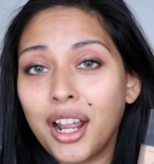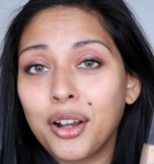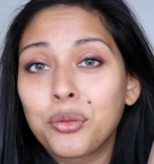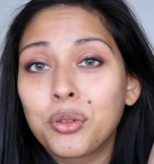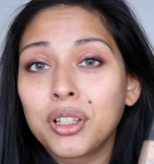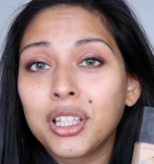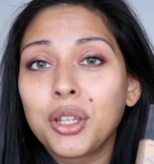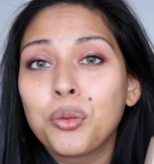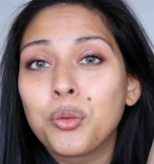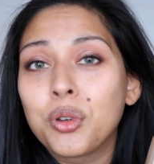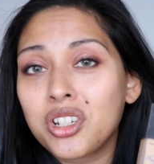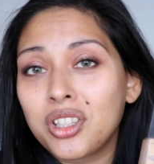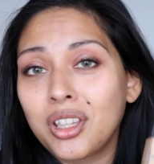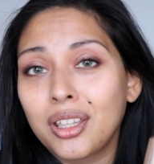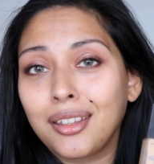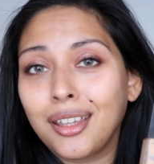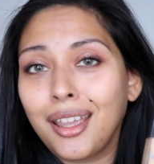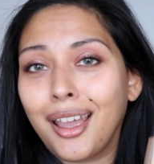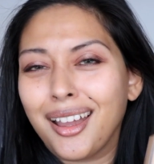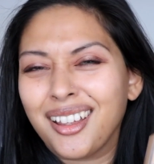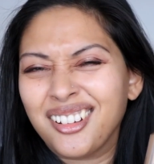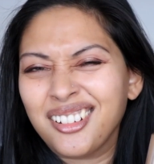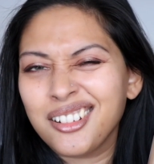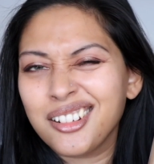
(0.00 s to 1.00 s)
really wish that they
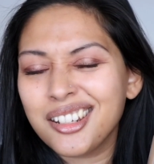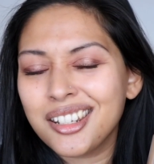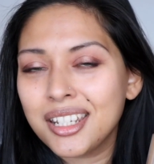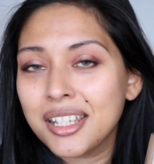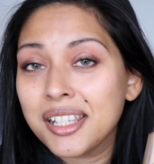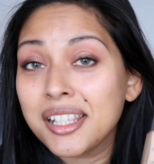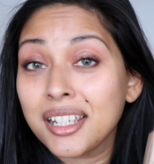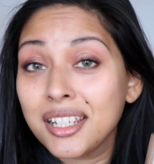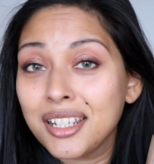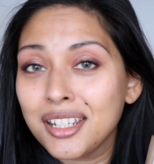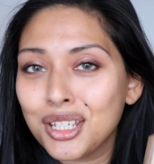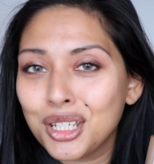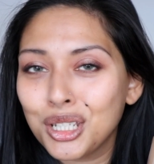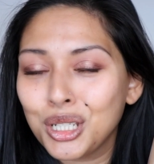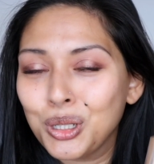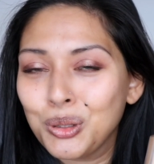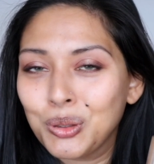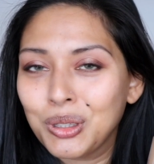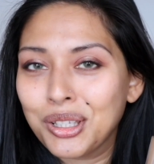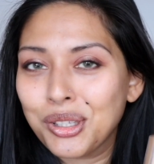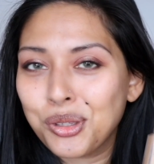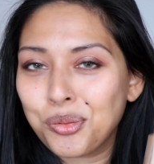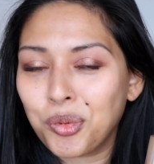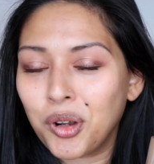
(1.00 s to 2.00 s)
hadn't
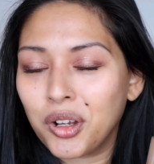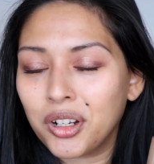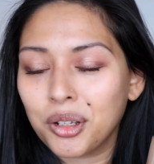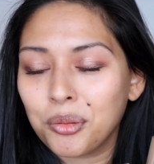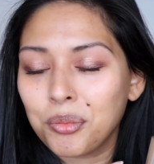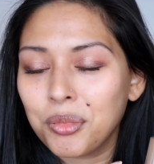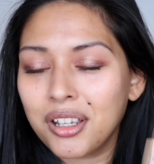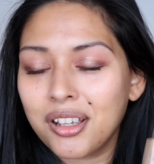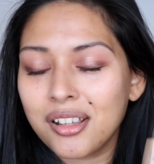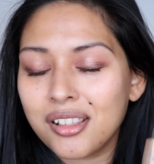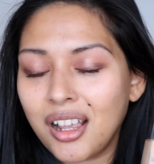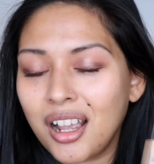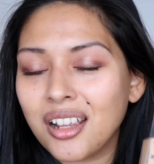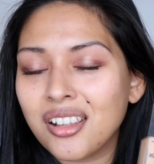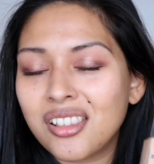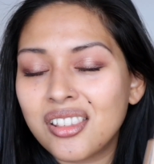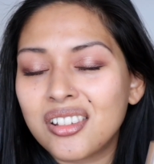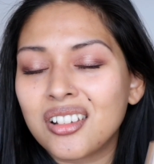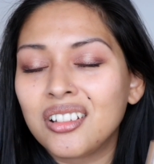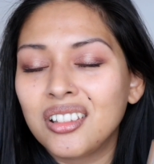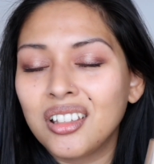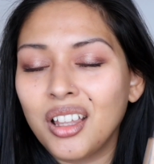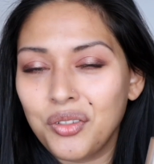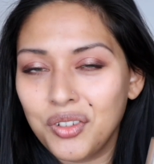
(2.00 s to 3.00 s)
discontinued this product because I
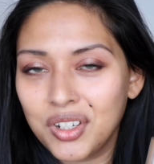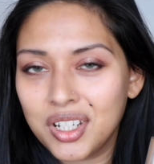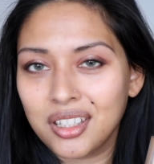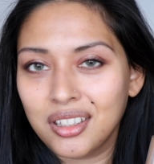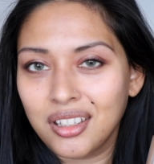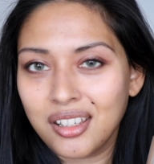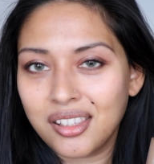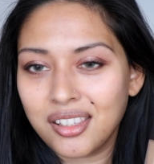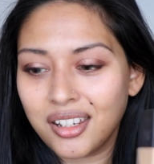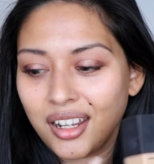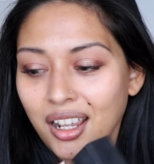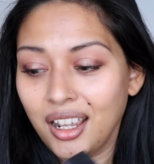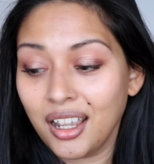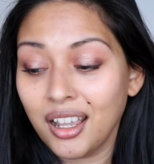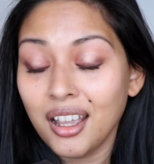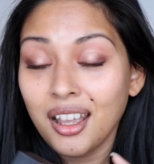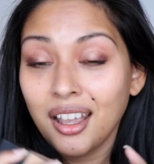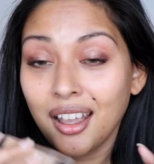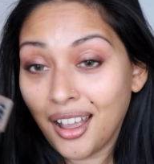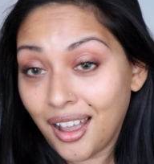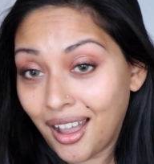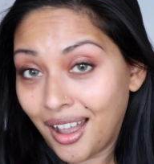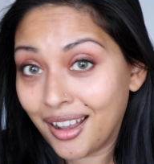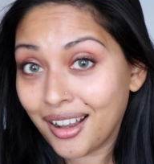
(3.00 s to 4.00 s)
still love it to this day
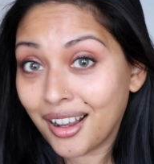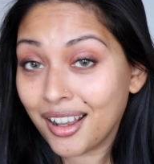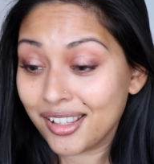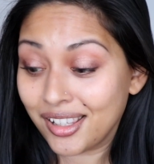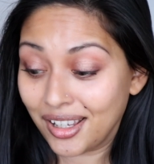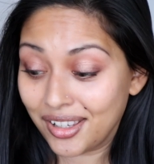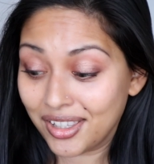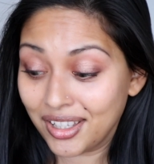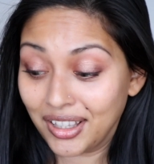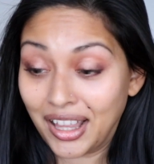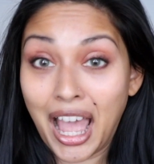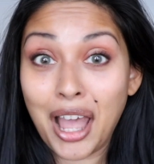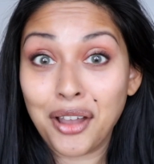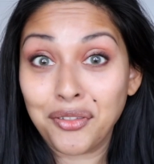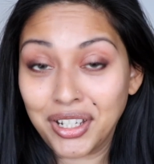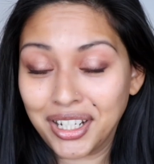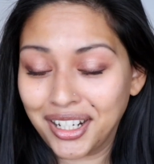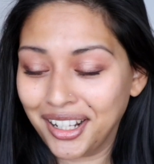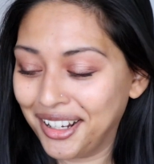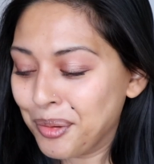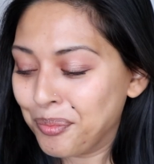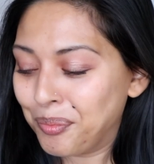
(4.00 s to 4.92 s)
because I still have it.